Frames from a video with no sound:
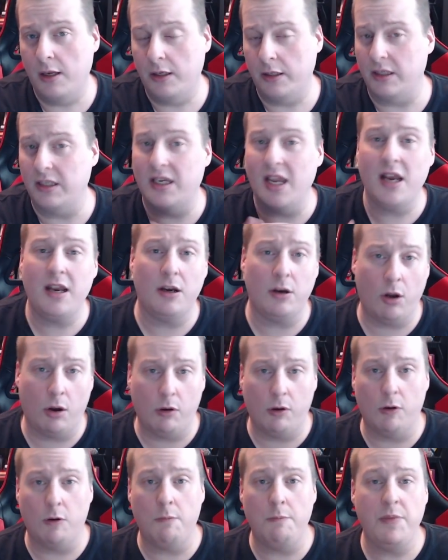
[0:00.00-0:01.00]
get it
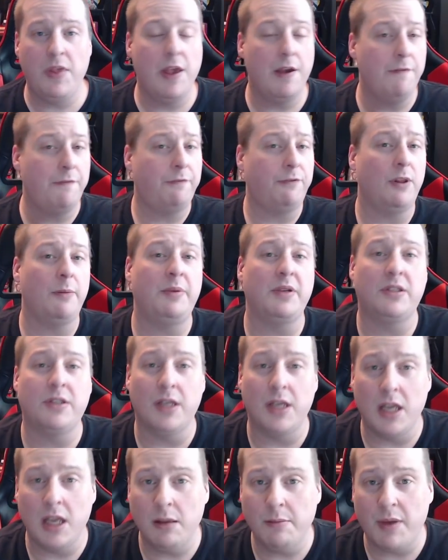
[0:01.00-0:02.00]
home, flip it to
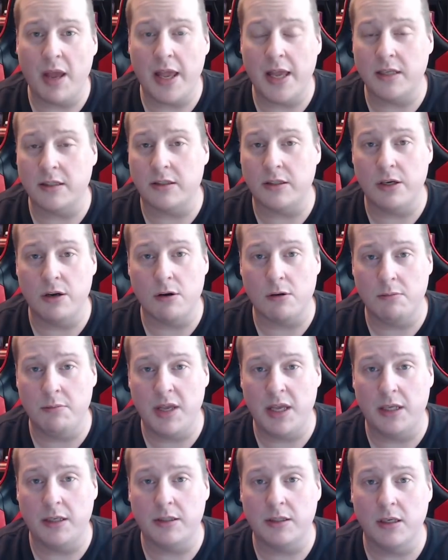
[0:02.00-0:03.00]
eBay as near
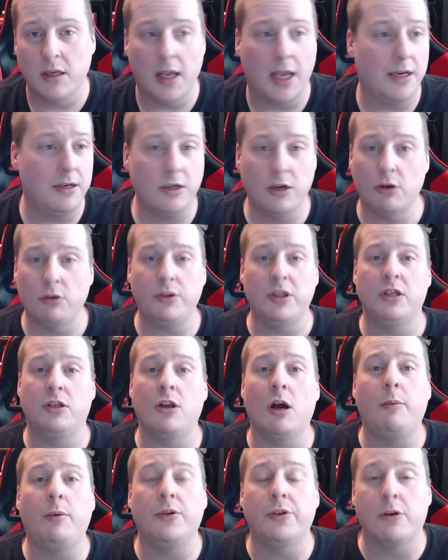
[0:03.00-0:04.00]
mint, and nearly
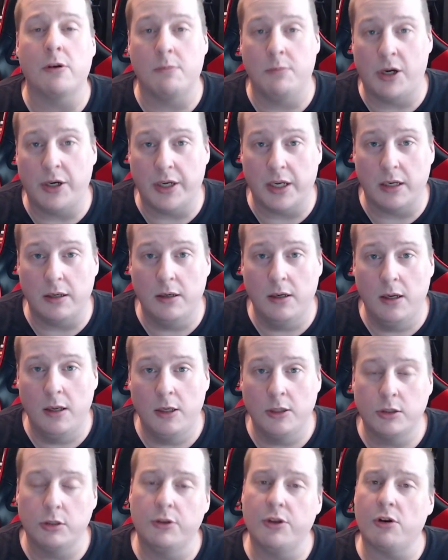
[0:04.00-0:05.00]
double your money.
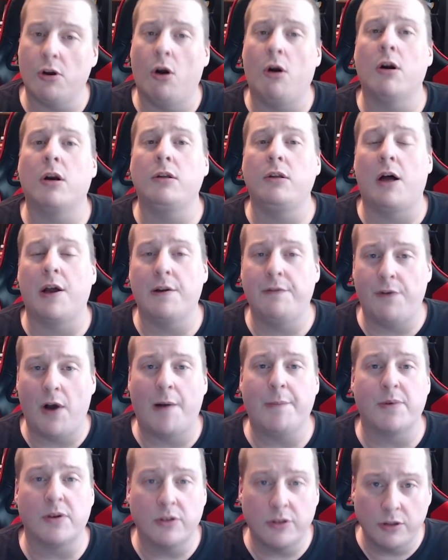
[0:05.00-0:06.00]
So there are a lot of
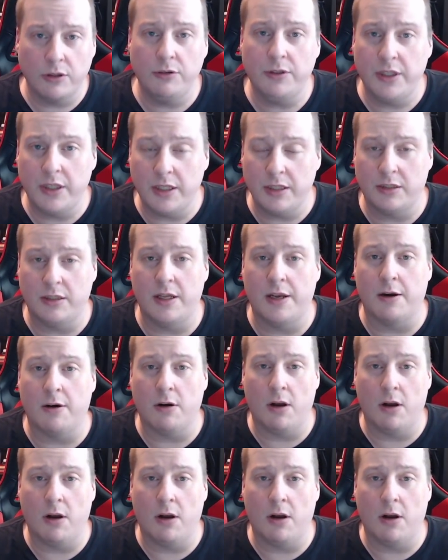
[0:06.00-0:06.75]
opportunities there